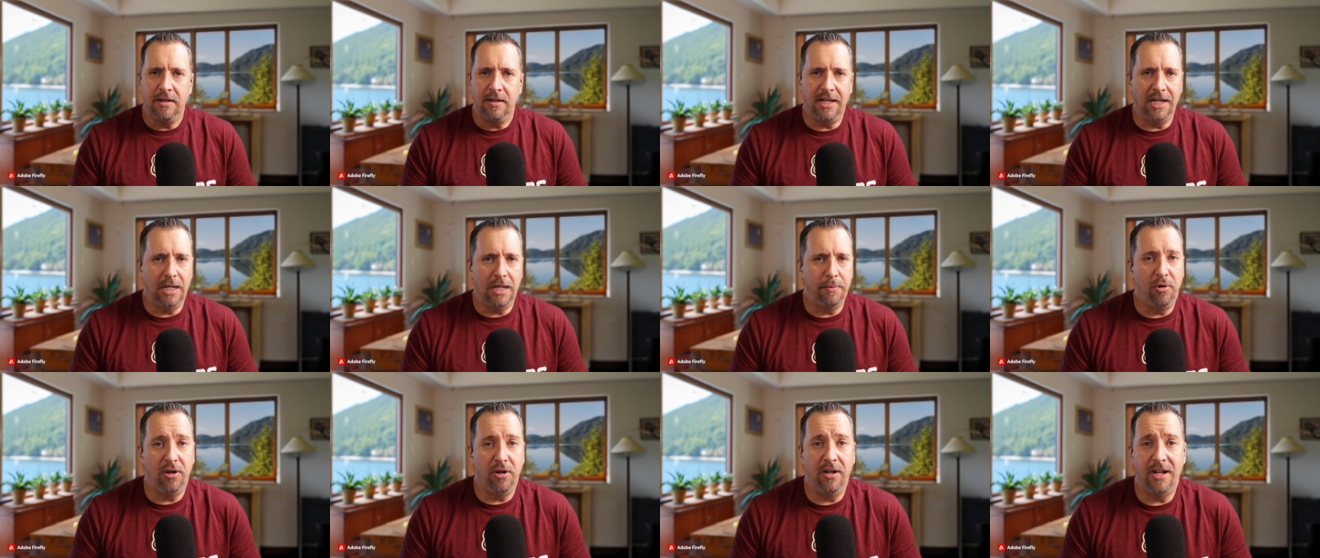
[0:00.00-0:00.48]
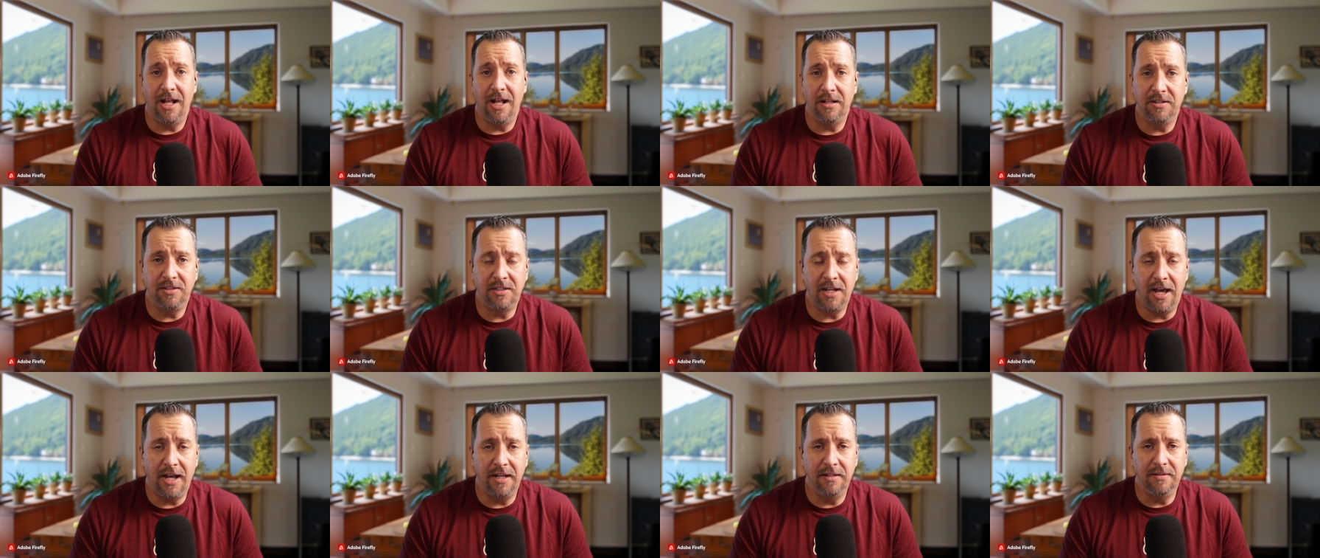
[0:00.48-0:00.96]
Can I put it
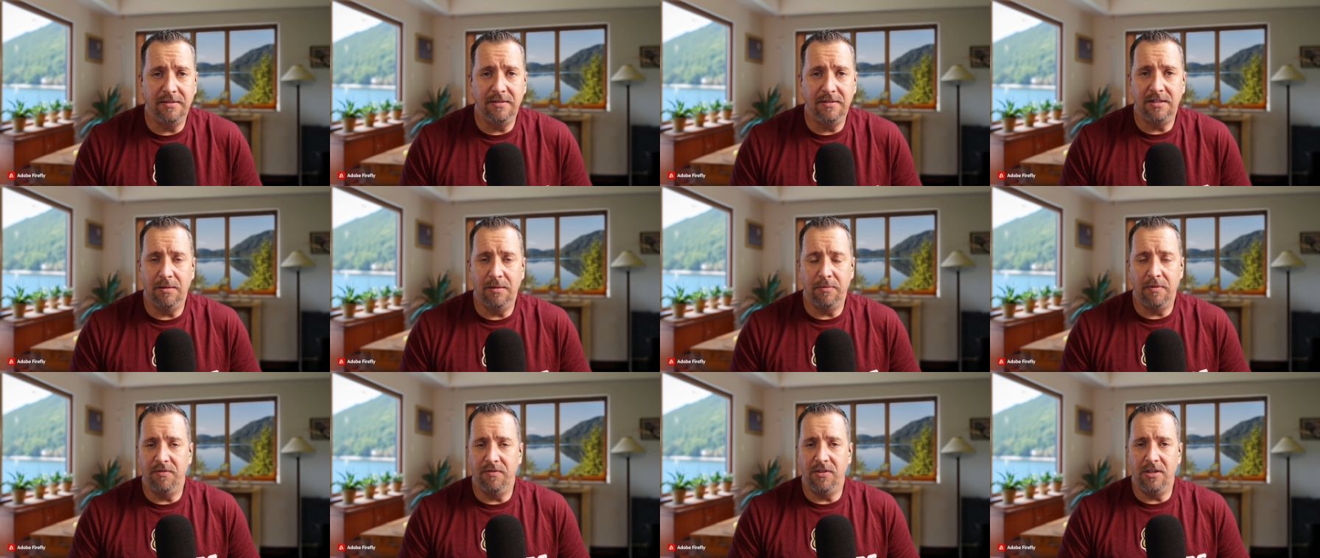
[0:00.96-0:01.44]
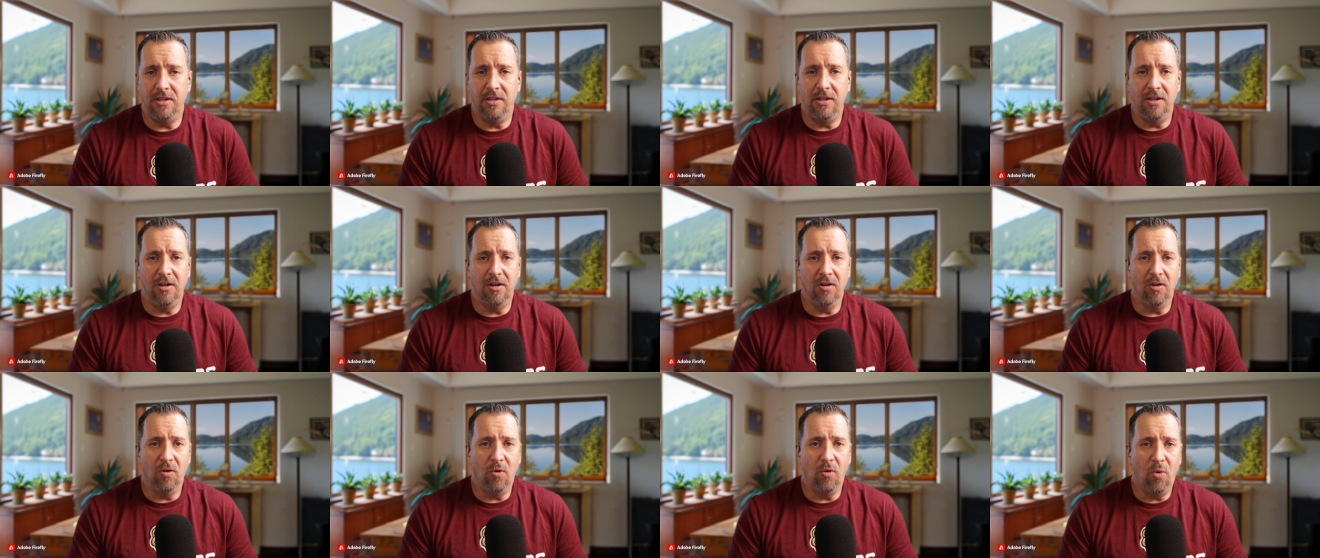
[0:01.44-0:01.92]
outside some of the
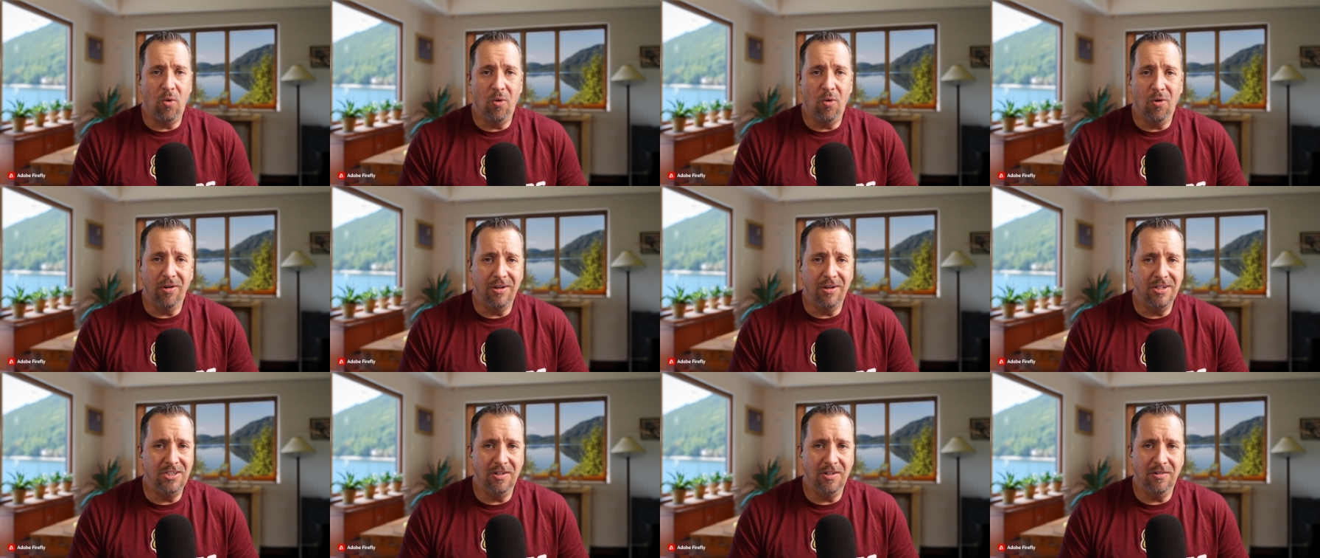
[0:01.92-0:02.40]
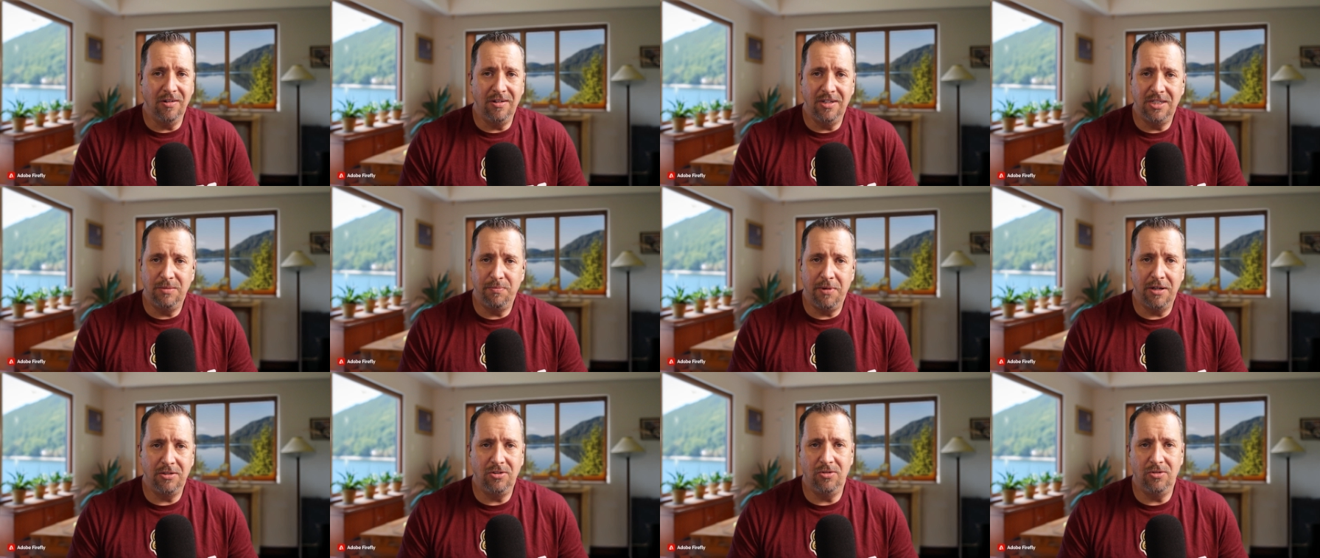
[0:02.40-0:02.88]
year, or is there any
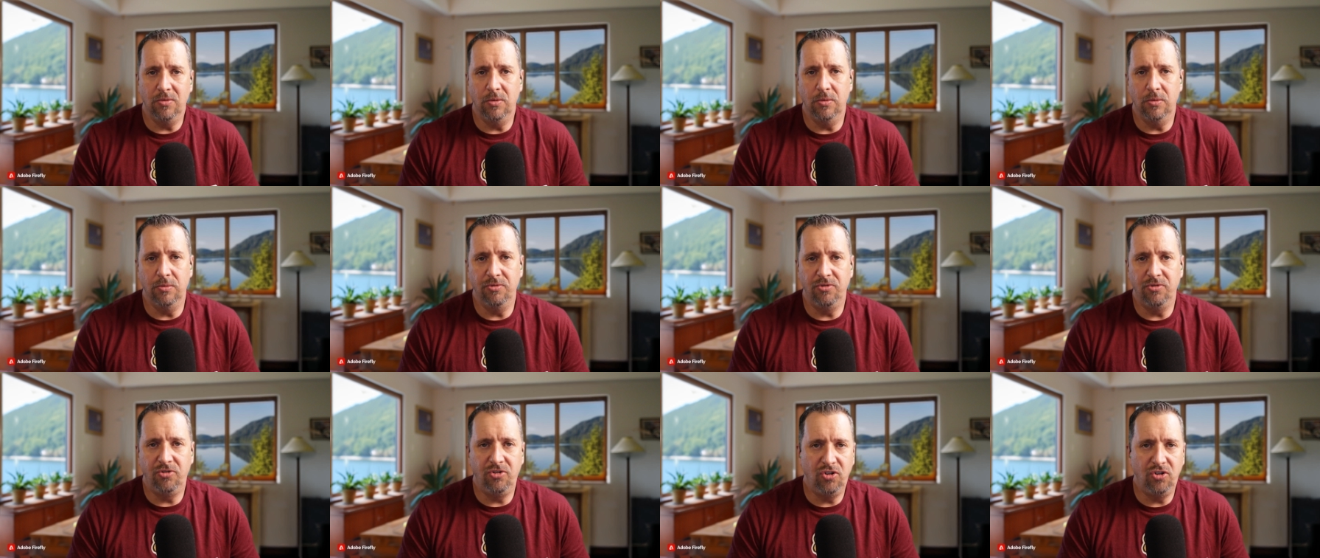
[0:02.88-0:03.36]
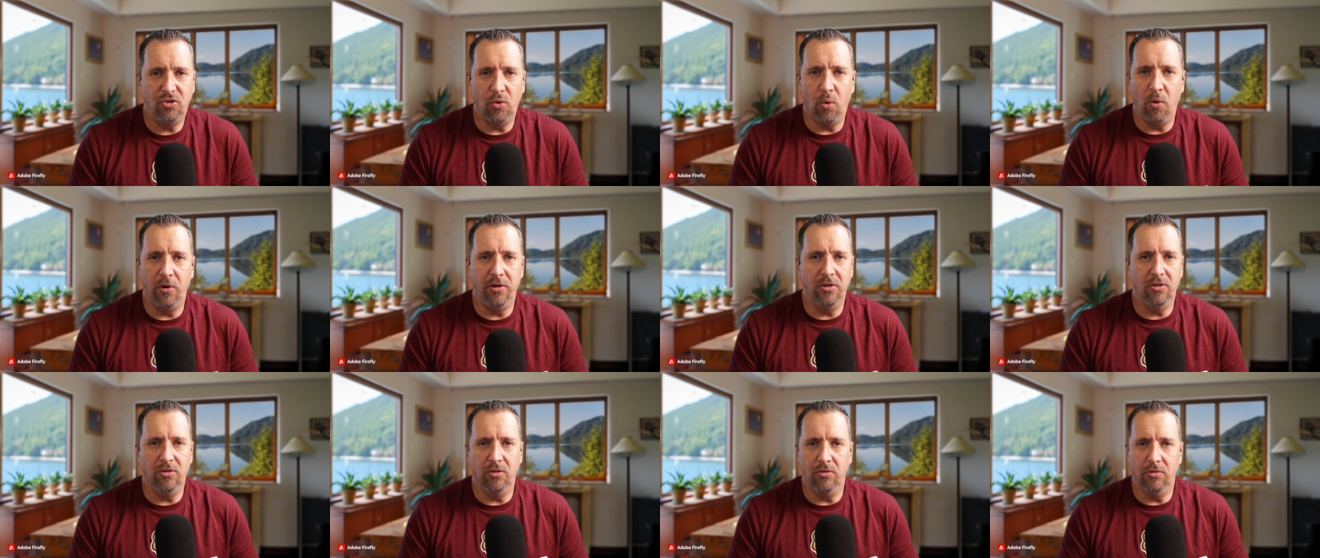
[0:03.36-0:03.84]
special
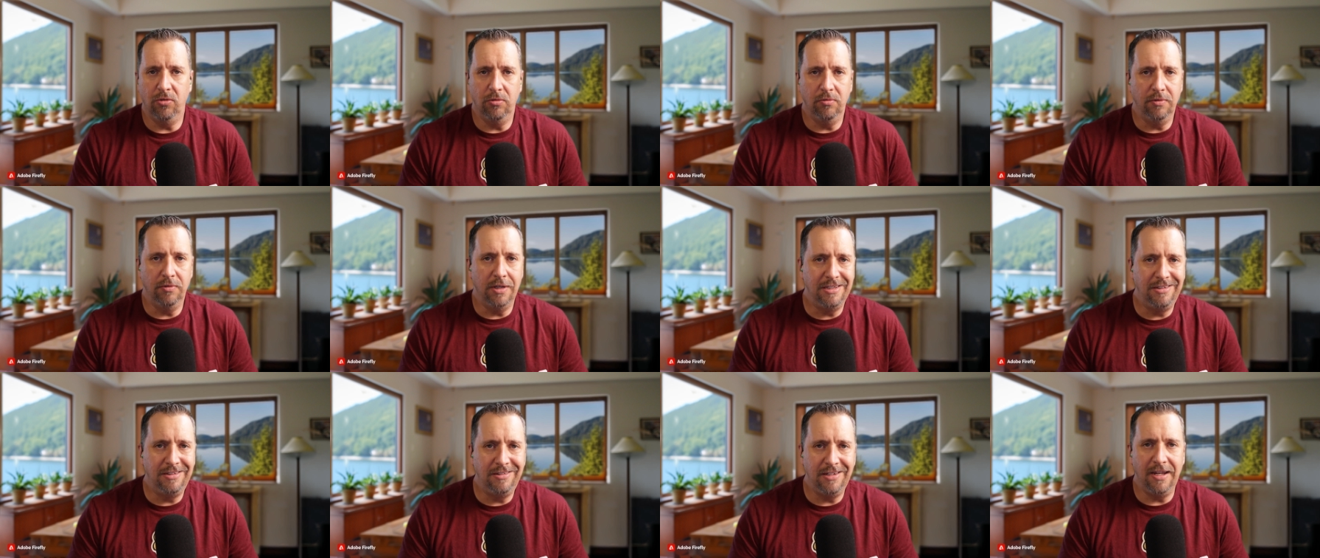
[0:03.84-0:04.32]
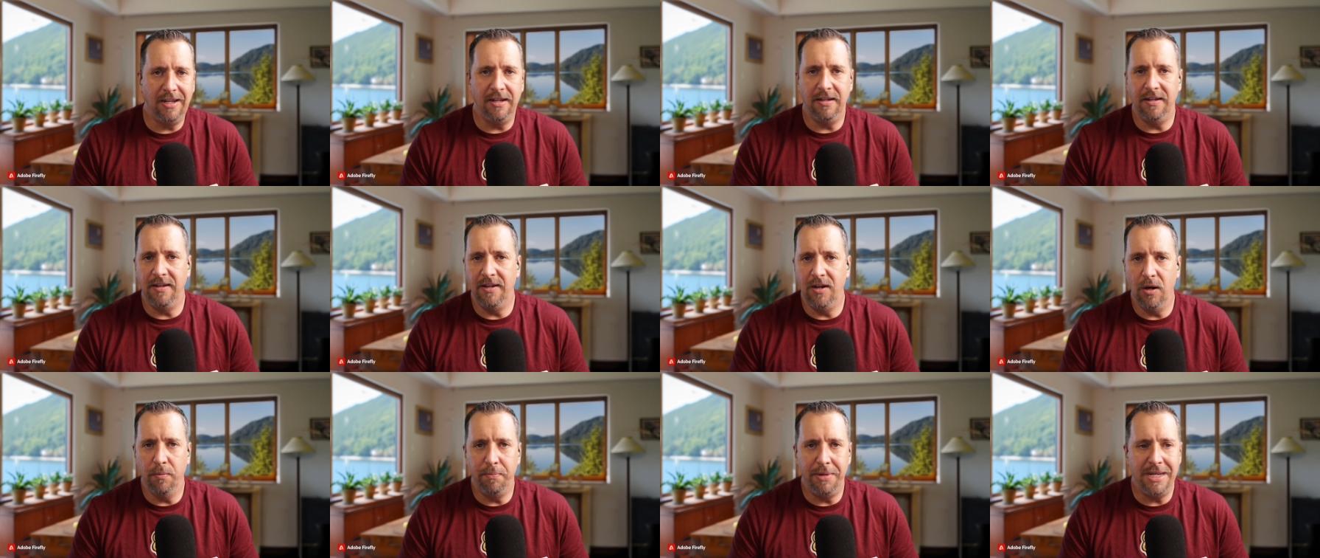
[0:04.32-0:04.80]
soil
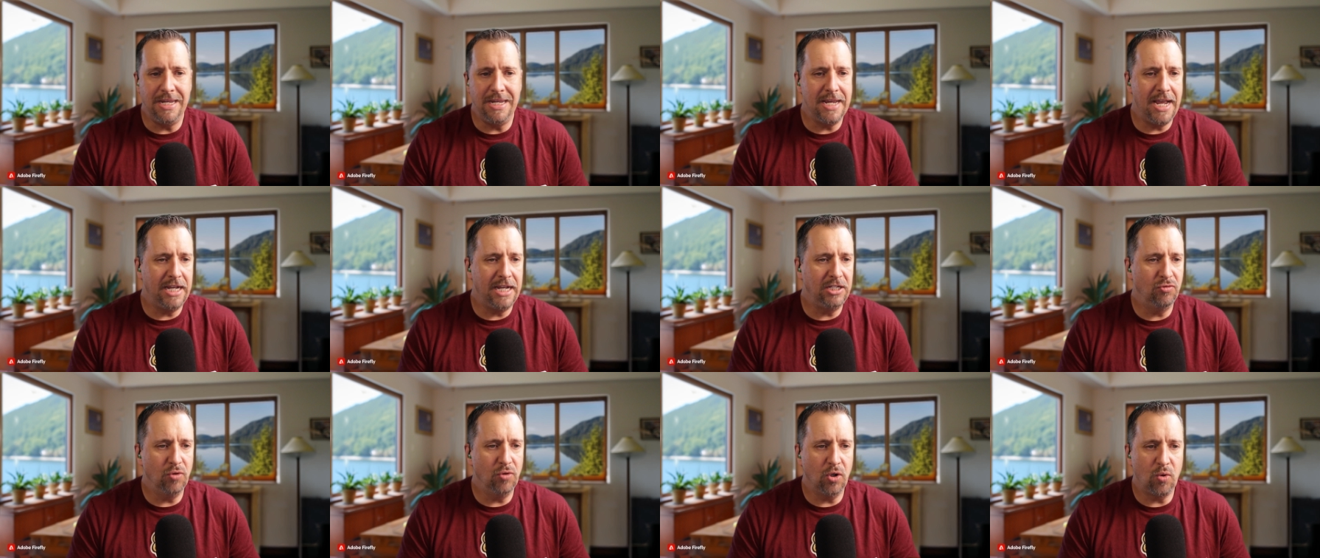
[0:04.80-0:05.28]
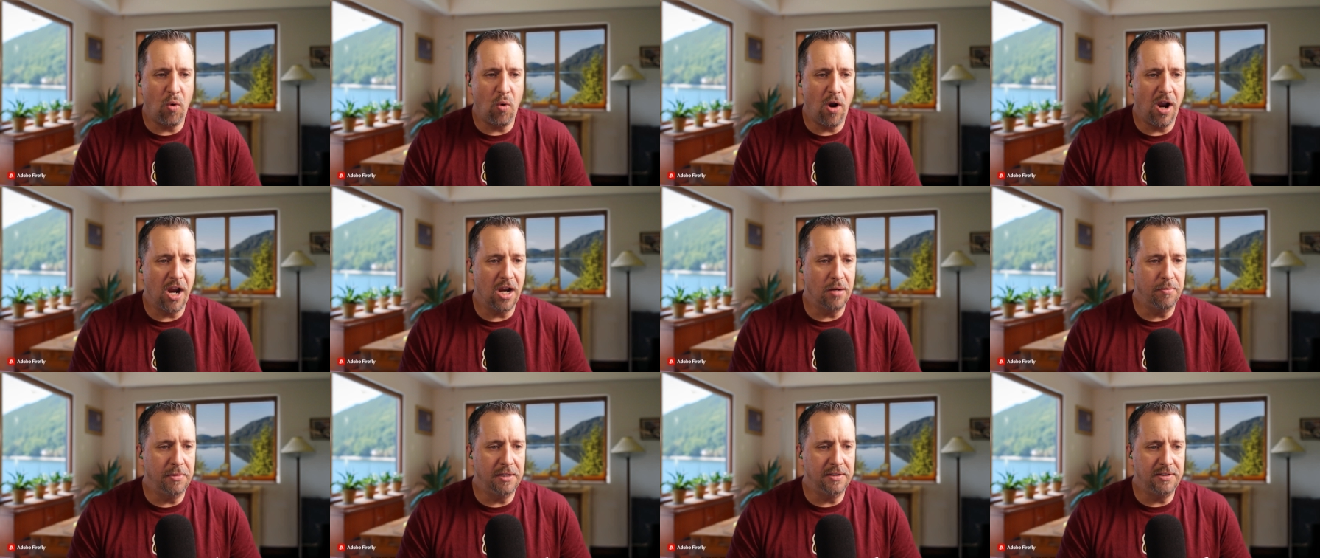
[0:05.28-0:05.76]
acidity or pH
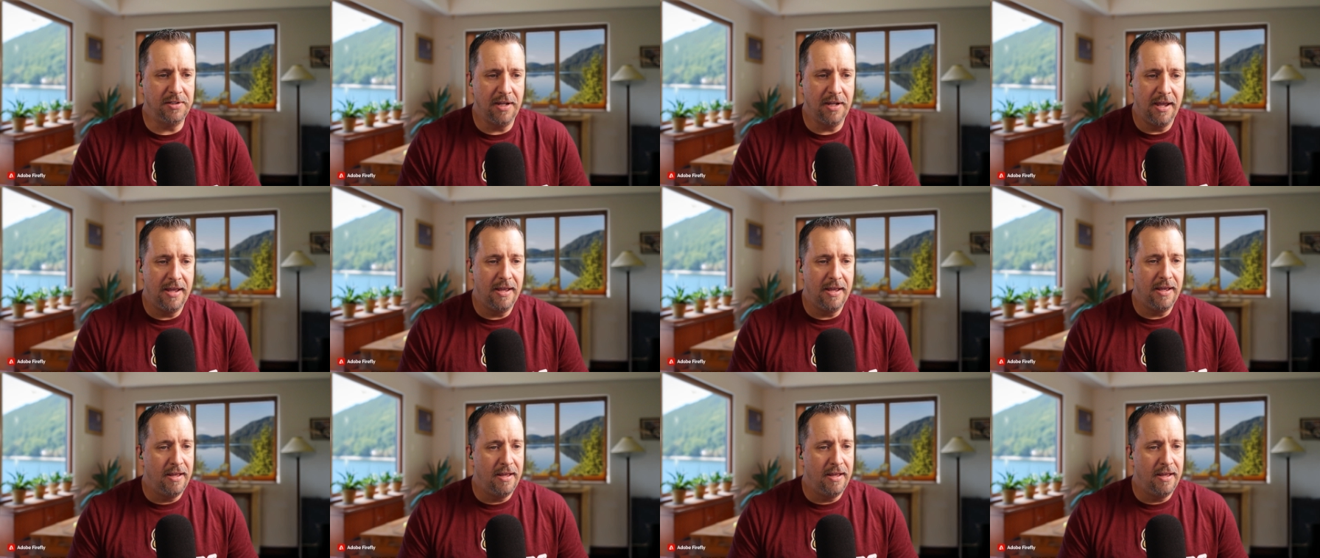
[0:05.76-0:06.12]
requirements?"